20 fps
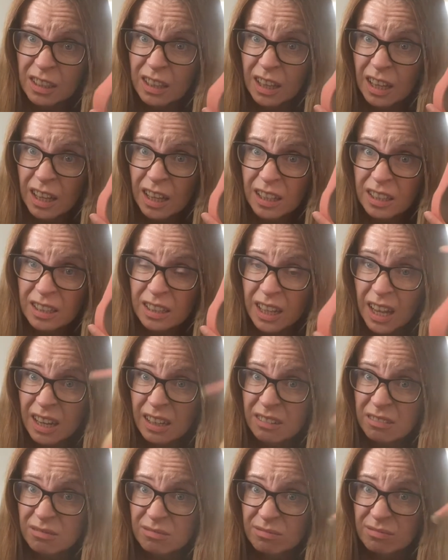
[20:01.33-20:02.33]
And then
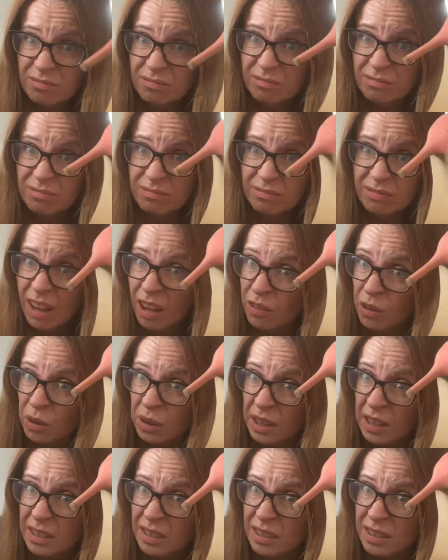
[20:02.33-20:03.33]
I got
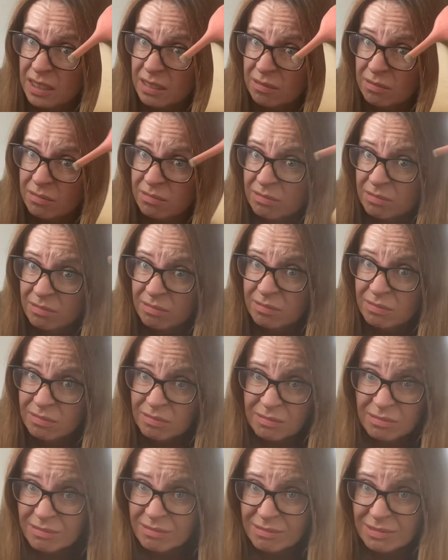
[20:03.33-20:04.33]
these.
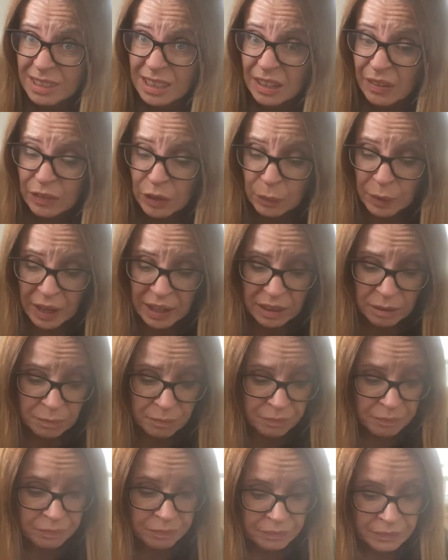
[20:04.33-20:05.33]
Didn't even know I had
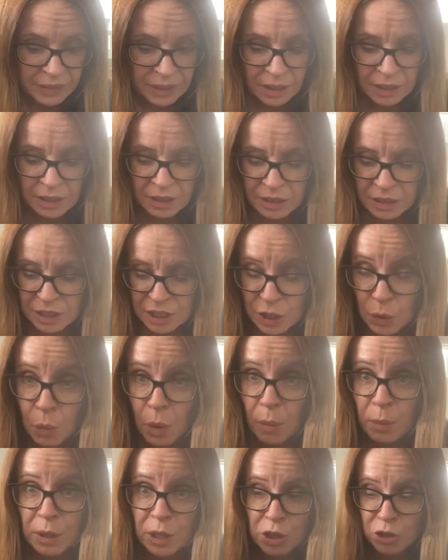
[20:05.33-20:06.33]
them. So what
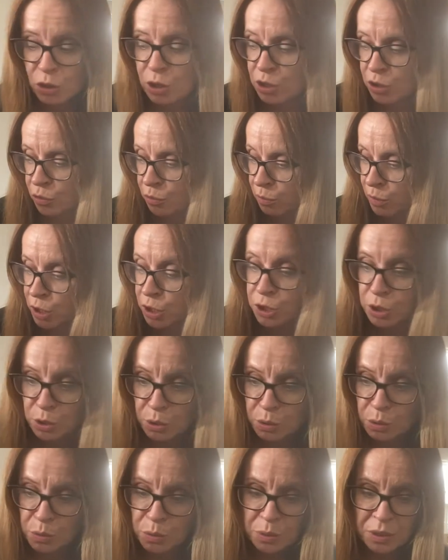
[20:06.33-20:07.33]
I'm going to try and do with my
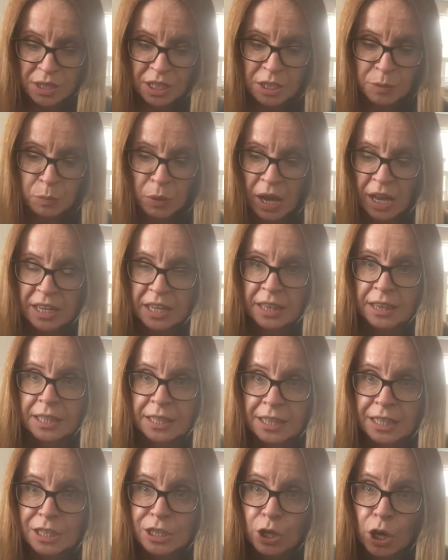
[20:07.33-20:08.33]
shoes is put anything
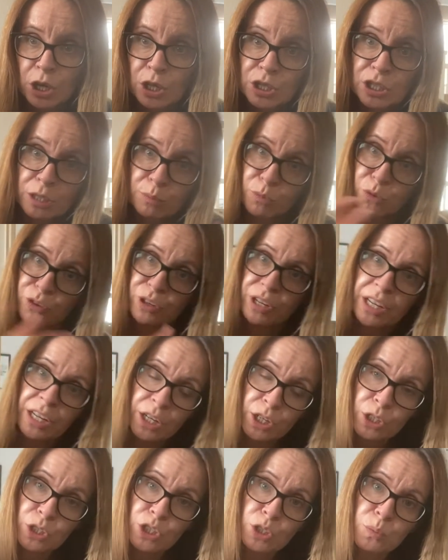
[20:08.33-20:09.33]
that's kind of summery
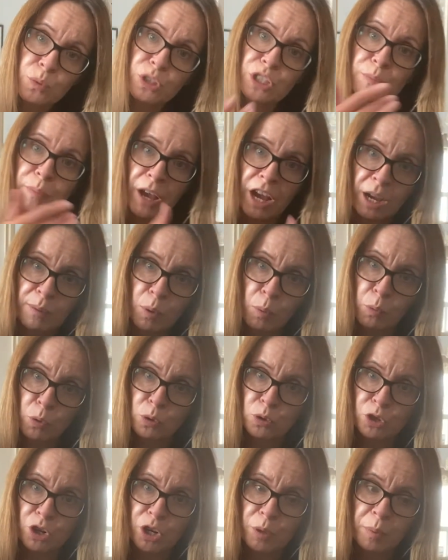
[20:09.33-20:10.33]
towards the back of my
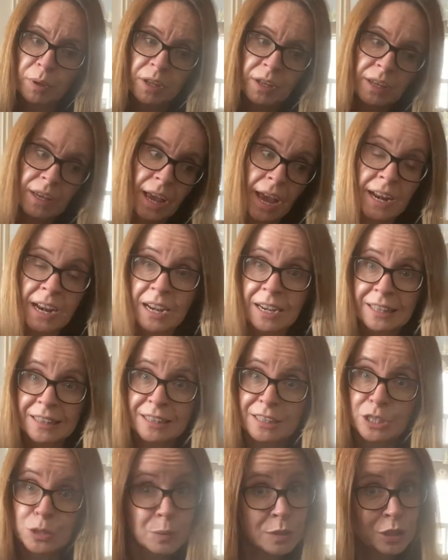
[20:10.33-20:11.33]
wardrobe and anything
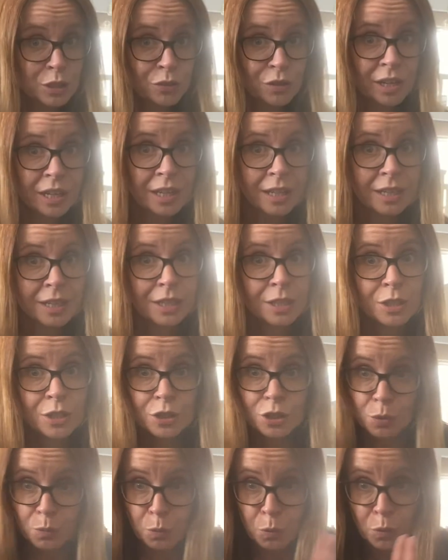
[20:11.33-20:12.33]
that's wintry
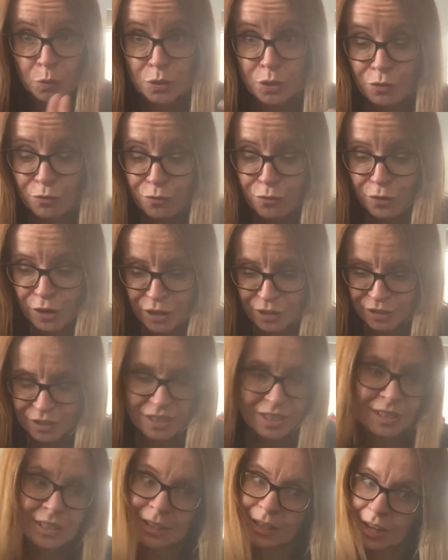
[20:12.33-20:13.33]
towards the front.
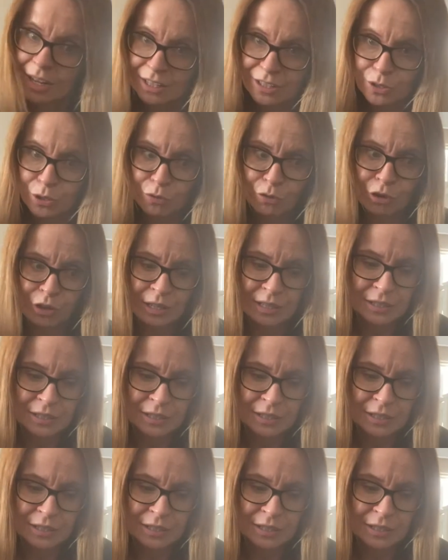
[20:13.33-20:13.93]
It's not rocket